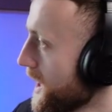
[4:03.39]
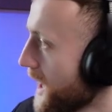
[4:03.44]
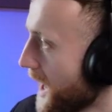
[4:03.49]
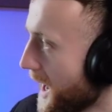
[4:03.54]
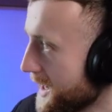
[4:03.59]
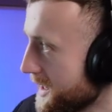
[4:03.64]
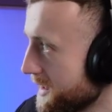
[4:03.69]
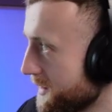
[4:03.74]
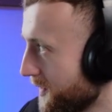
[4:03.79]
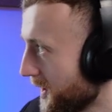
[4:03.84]

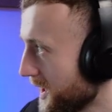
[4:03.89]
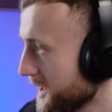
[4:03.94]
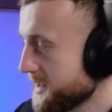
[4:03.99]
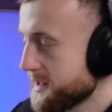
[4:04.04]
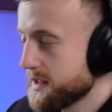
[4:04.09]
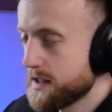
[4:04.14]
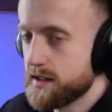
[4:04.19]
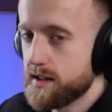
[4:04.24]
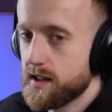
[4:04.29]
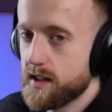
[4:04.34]
I advise
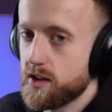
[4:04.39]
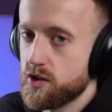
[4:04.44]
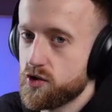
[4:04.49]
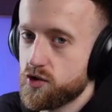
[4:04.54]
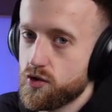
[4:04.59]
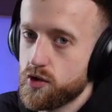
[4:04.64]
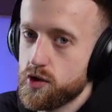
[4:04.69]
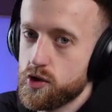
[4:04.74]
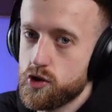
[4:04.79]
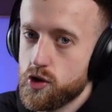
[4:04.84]
that you take a
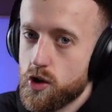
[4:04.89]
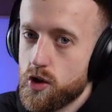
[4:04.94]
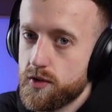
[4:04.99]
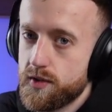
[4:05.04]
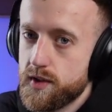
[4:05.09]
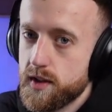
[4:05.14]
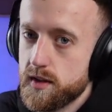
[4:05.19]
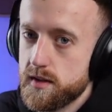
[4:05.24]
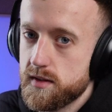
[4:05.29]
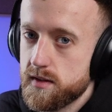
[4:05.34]
screenshot of
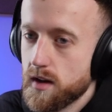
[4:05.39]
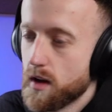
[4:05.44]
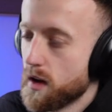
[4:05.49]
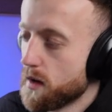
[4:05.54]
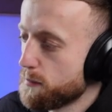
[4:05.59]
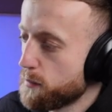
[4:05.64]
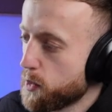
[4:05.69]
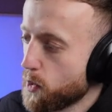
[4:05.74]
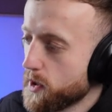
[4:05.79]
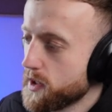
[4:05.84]
this,
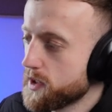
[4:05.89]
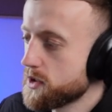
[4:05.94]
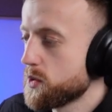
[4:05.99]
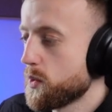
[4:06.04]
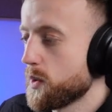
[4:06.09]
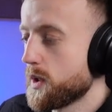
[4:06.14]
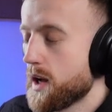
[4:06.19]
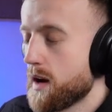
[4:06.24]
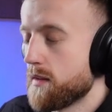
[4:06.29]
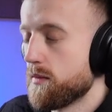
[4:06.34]
put it into
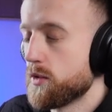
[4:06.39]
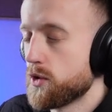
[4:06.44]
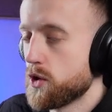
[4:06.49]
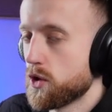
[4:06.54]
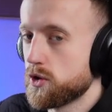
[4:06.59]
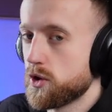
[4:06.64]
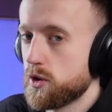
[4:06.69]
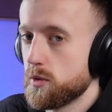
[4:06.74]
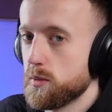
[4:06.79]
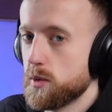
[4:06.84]
a Canva
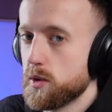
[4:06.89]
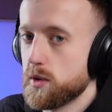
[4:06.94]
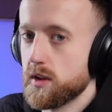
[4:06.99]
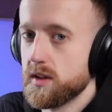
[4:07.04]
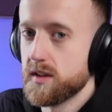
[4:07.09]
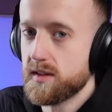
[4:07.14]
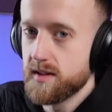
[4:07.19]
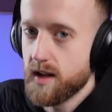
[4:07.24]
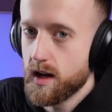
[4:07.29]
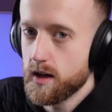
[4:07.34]
document
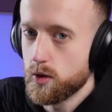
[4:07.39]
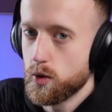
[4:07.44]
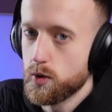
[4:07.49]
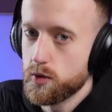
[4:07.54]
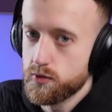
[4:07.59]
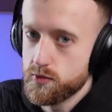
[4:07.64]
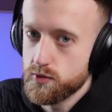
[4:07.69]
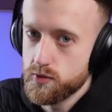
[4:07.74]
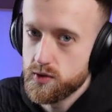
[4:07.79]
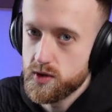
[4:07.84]
and start going
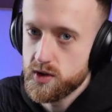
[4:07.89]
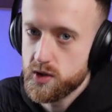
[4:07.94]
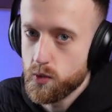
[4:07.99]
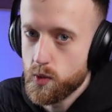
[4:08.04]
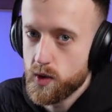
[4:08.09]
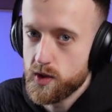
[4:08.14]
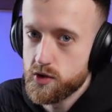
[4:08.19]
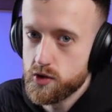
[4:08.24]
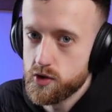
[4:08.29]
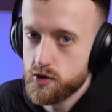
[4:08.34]
through these
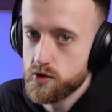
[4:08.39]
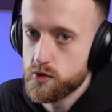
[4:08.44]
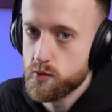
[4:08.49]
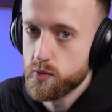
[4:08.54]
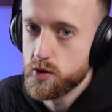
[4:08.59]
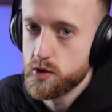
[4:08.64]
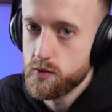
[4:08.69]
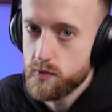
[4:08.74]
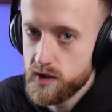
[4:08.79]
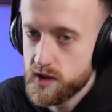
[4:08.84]
questions
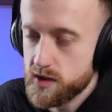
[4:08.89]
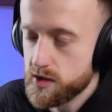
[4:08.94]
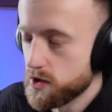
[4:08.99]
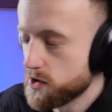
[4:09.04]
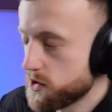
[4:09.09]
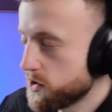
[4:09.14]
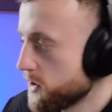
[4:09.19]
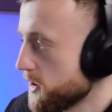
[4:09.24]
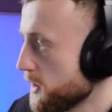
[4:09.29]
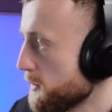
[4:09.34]
when you're
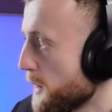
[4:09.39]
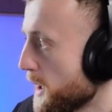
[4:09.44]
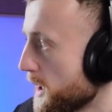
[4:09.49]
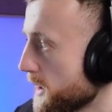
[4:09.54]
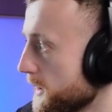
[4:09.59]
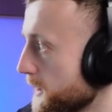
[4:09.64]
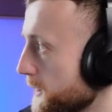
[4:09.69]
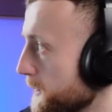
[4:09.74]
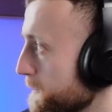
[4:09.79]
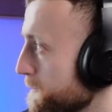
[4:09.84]
researching your
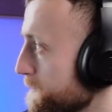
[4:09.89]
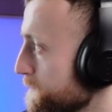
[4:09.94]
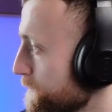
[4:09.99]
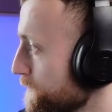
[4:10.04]
market.